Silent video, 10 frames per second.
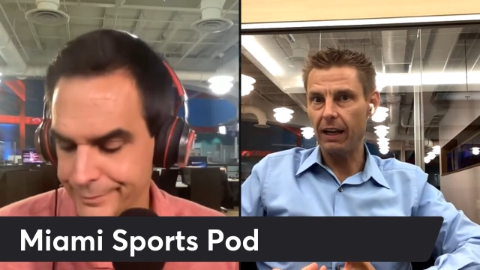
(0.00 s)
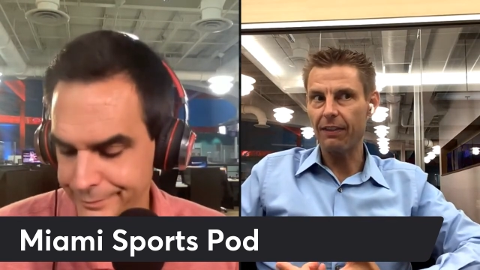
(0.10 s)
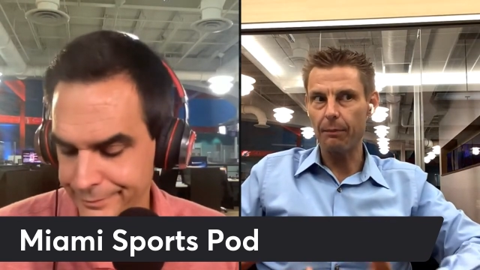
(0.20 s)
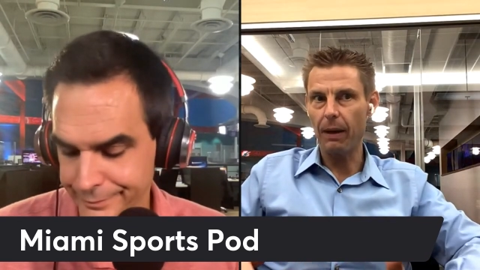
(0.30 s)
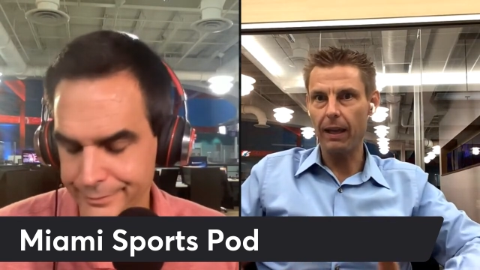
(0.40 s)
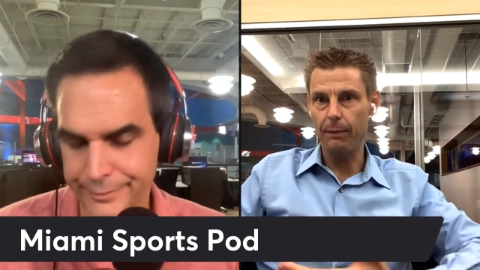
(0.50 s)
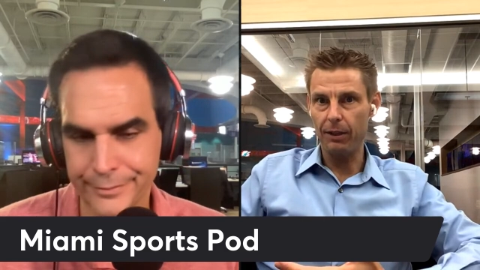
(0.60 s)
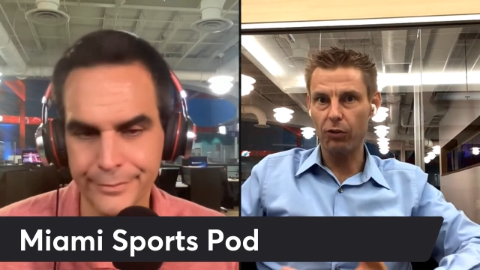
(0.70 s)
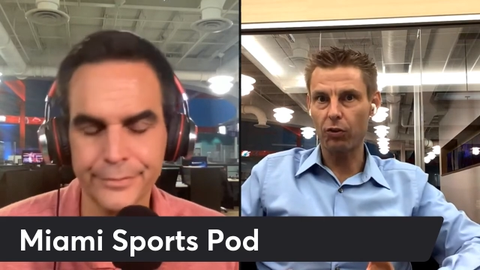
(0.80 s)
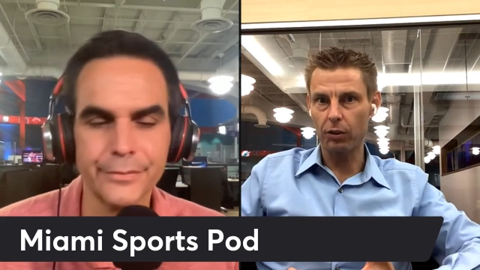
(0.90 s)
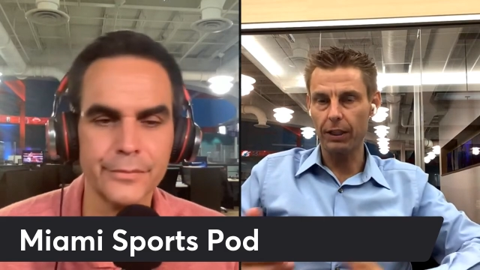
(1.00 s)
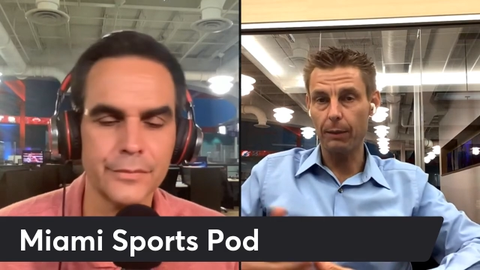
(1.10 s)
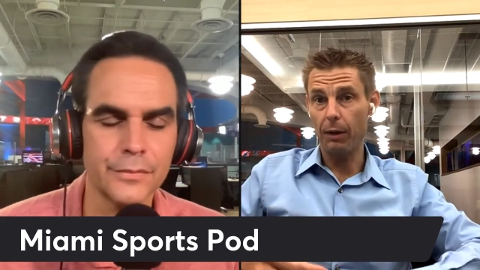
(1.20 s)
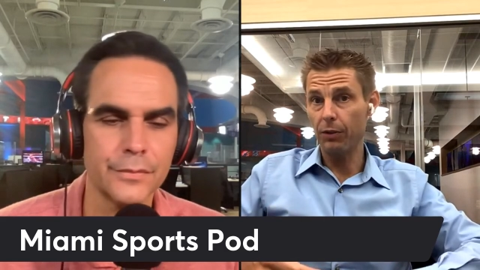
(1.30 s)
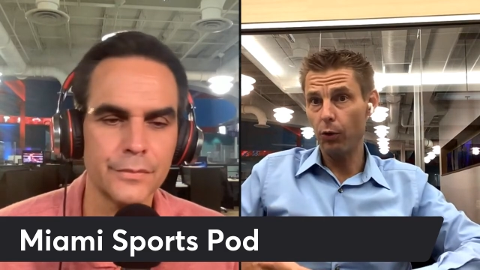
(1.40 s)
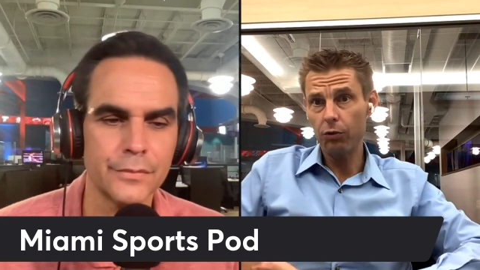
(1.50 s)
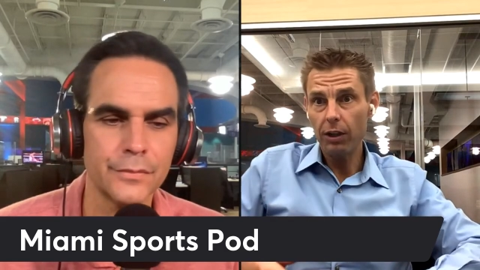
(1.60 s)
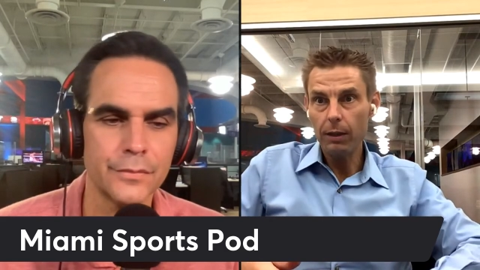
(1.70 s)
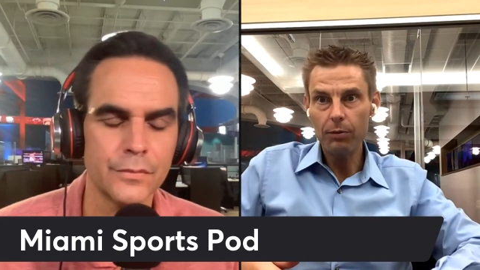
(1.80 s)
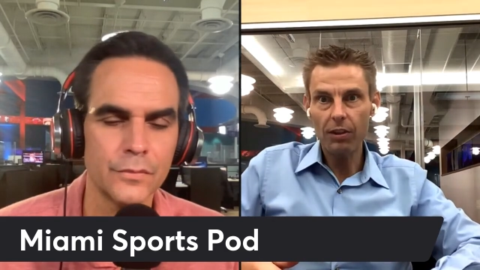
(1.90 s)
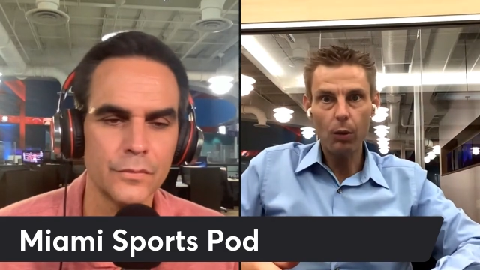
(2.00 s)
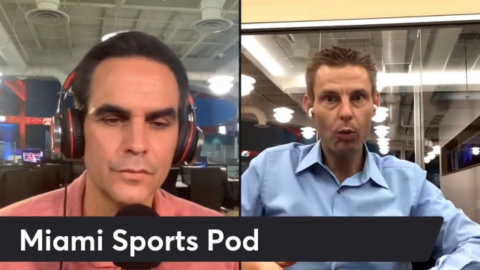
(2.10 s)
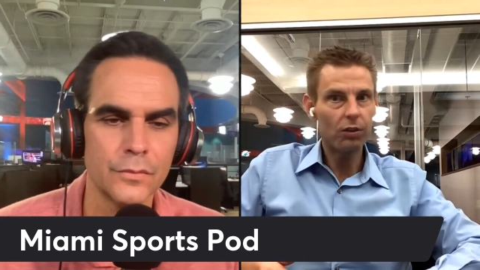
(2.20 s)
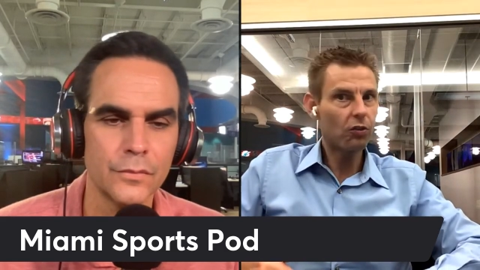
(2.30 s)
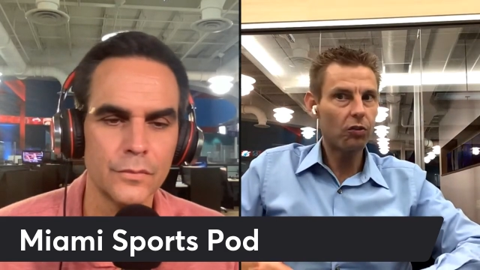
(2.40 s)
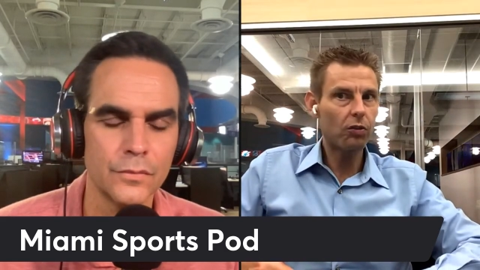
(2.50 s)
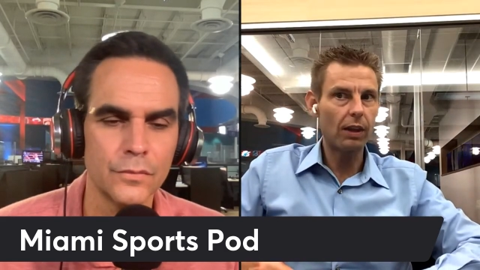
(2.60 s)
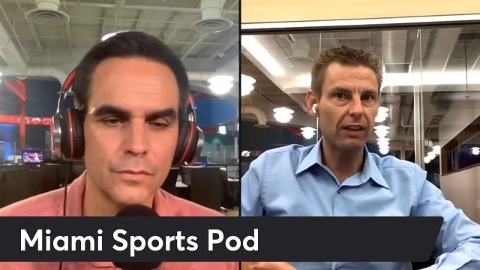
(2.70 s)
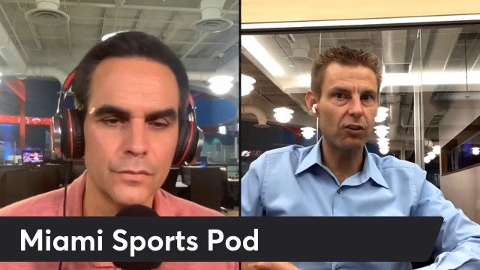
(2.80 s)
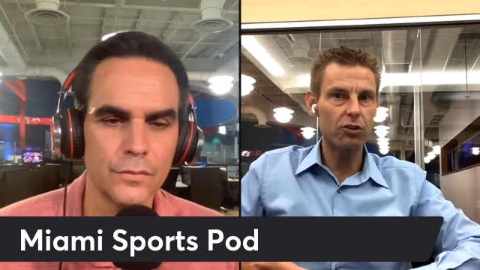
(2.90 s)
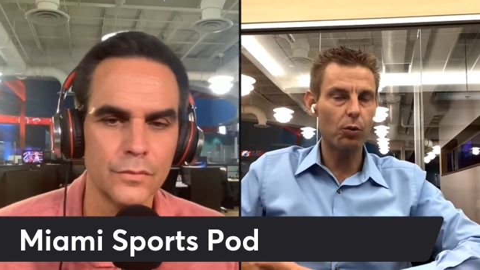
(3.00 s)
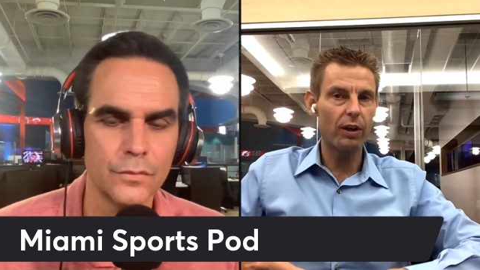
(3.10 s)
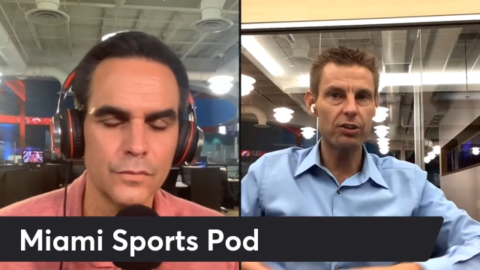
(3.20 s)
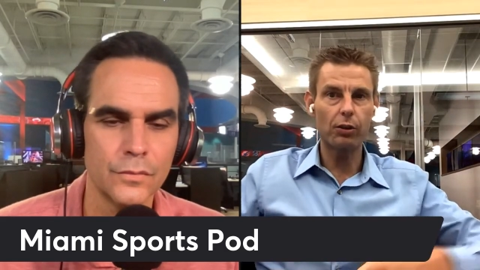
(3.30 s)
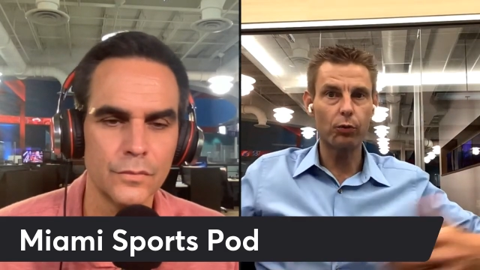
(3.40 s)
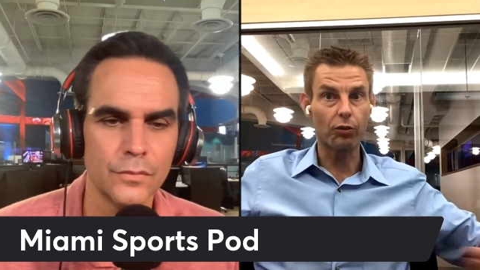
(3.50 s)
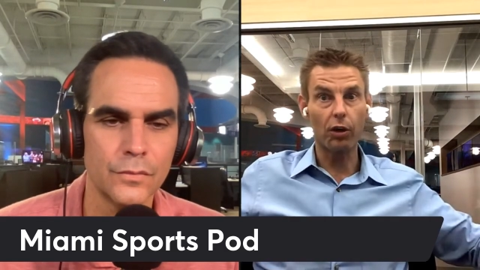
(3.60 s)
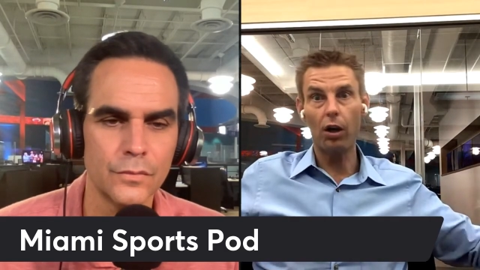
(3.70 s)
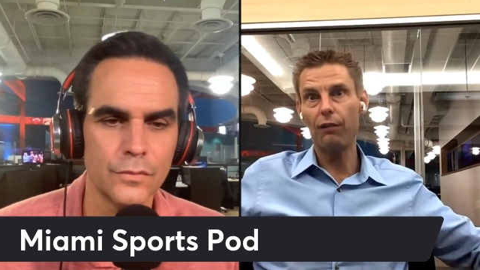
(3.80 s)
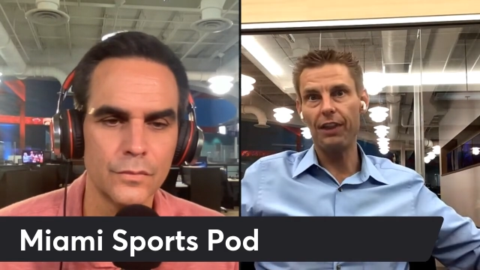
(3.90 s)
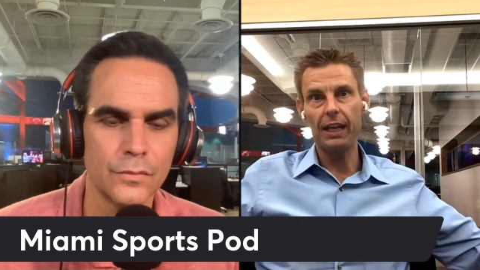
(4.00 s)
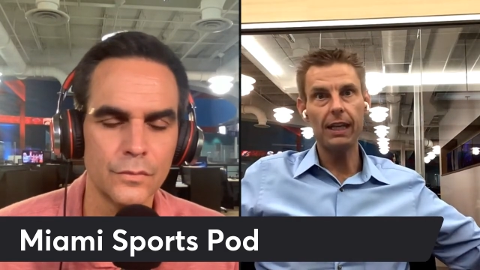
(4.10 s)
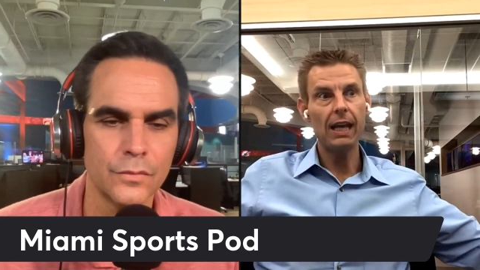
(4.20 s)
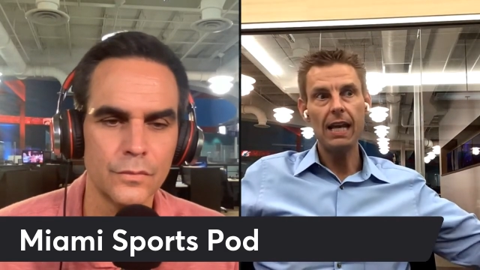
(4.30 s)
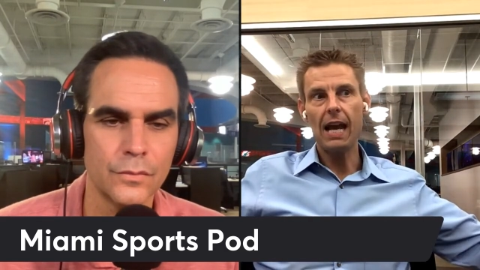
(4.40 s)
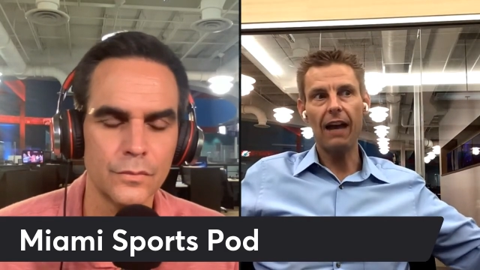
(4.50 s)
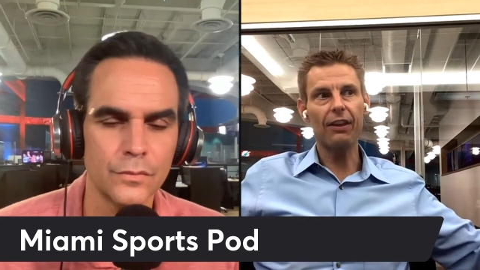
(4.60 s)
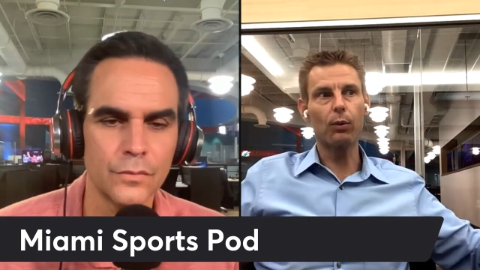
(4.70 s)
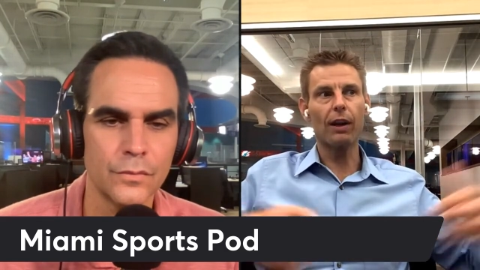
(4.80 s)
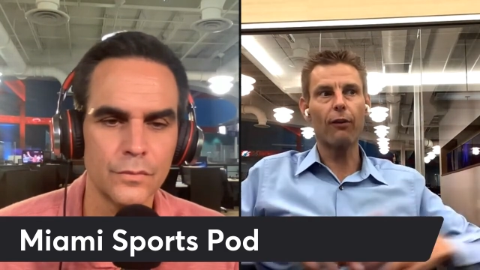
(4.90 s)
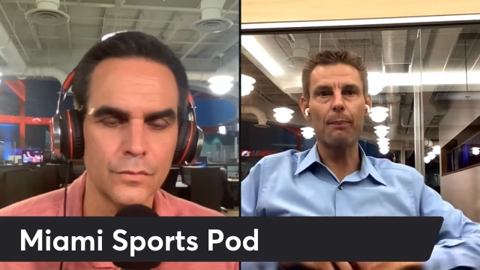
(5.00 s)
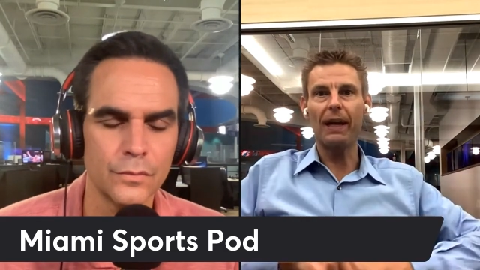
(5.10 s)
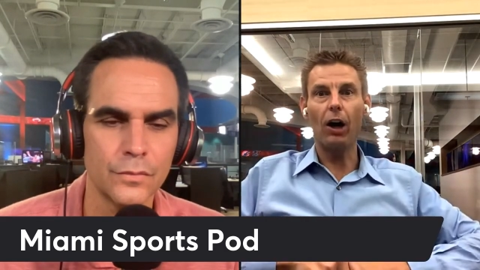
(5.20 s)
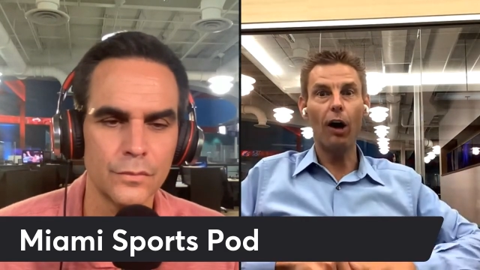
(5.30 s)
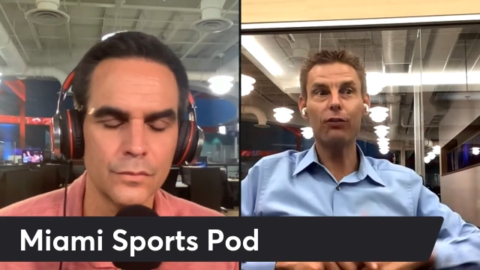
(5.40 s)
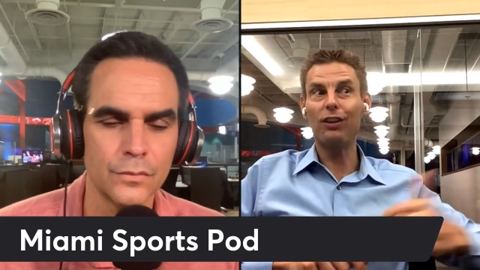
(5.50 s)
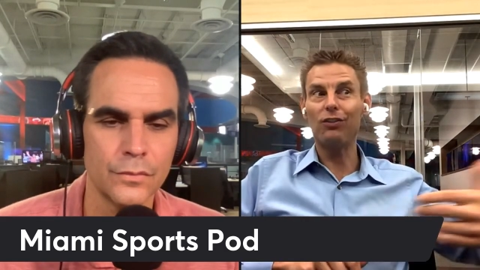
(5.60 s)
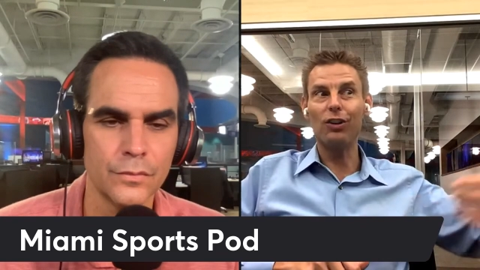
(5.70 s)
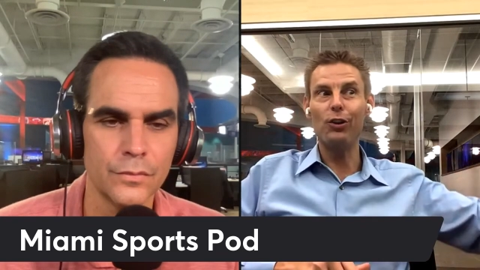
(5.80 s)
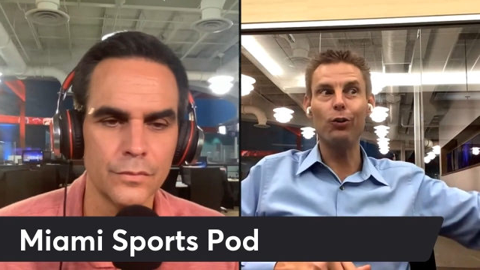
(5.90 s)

Speaker 1: and I think Miami is certainly among those teams. And then once that situation is resolved, then I think whatever big offseason